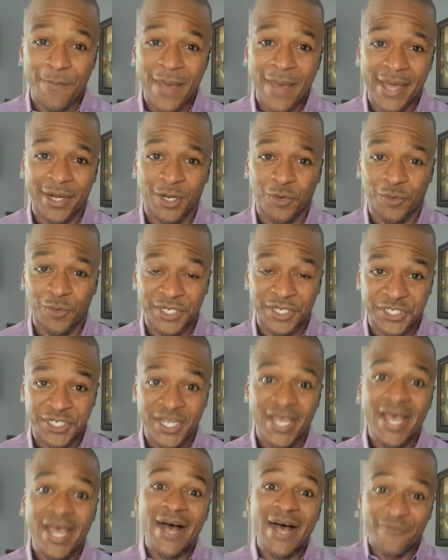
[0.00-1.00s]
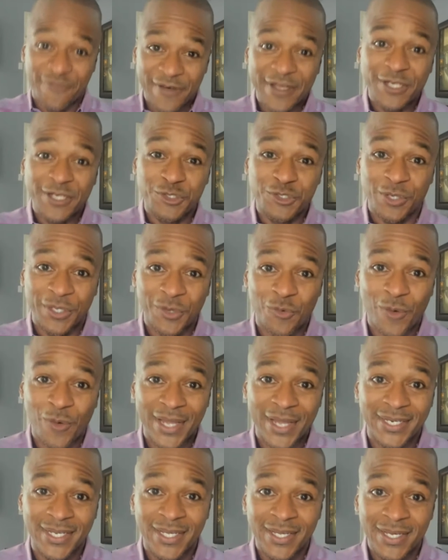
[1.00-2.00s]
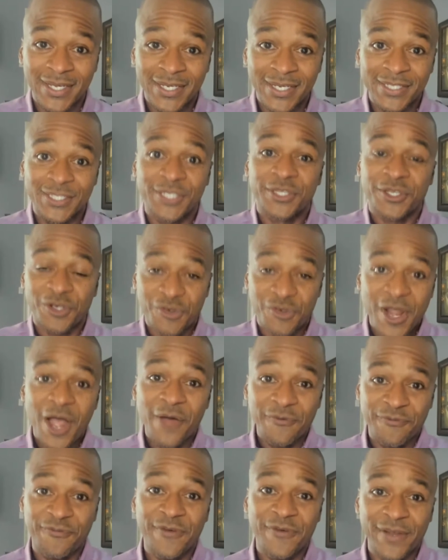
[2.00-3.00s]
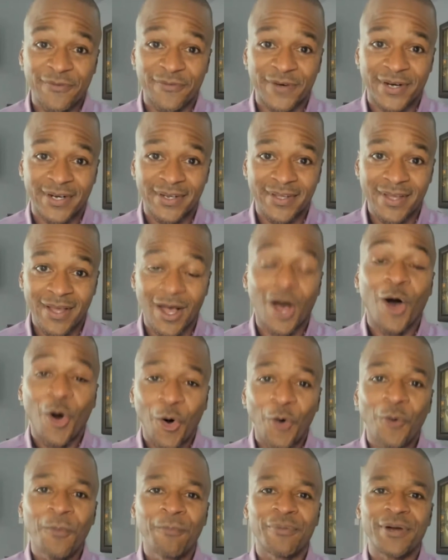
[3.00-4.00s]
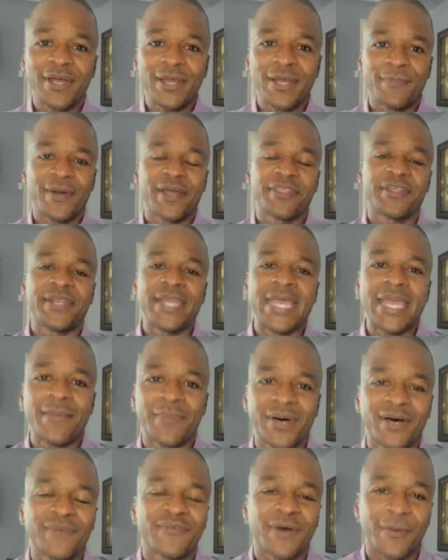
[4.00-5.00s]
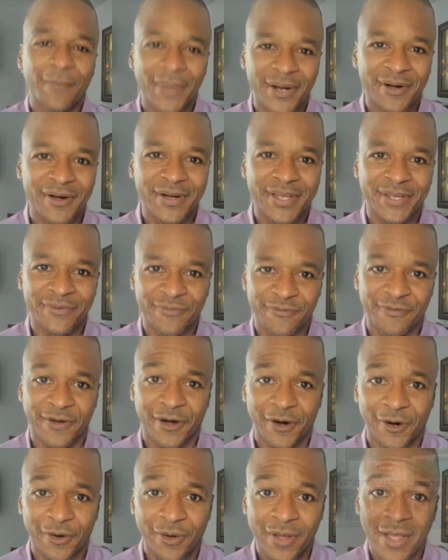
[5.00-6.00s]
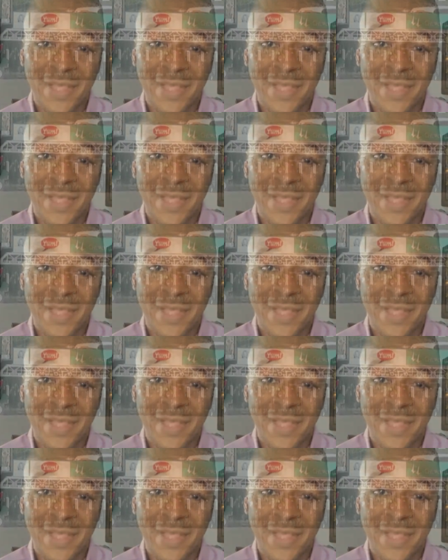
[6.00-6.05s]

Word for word: battle, which eventually went to the crowd favorite, a homebred by the name of American Pharoah.